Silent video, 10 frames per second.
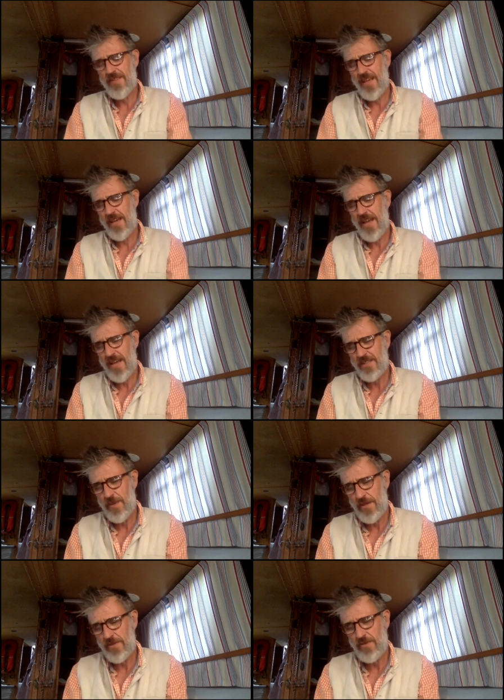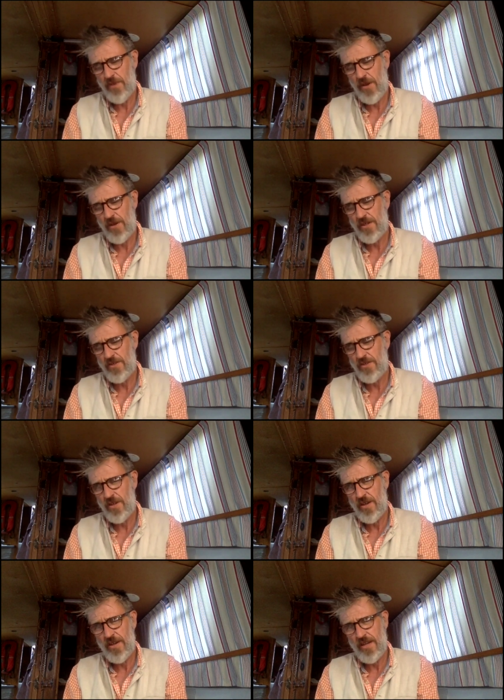That aspect of early
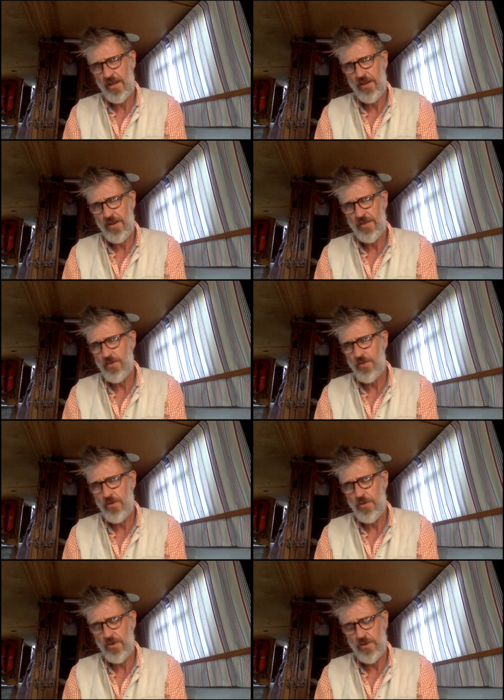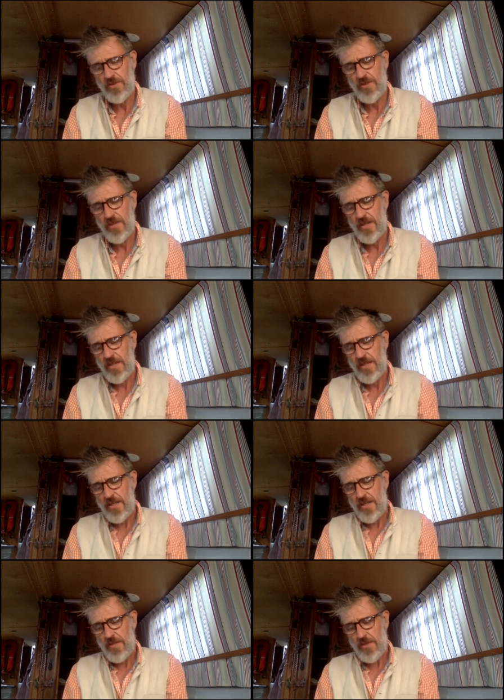July going up to August,
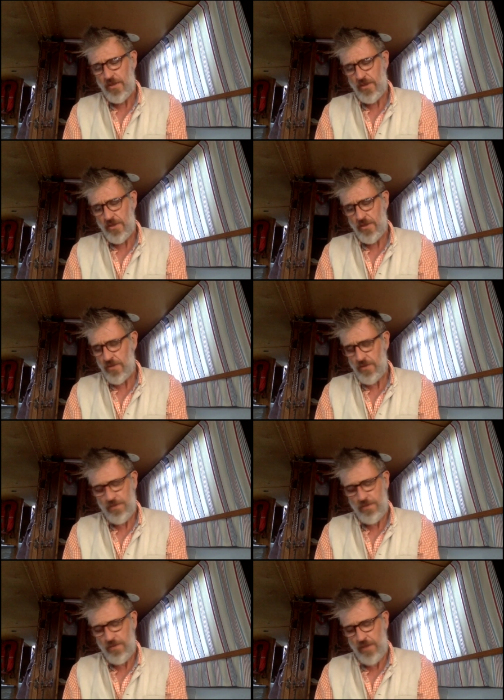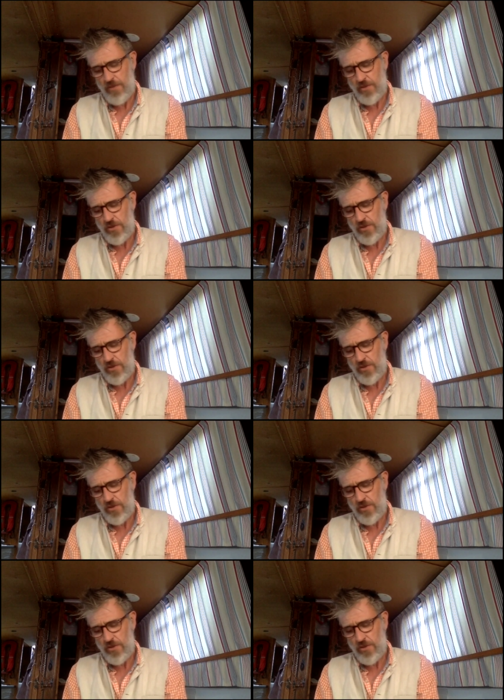because of Matt Rogers'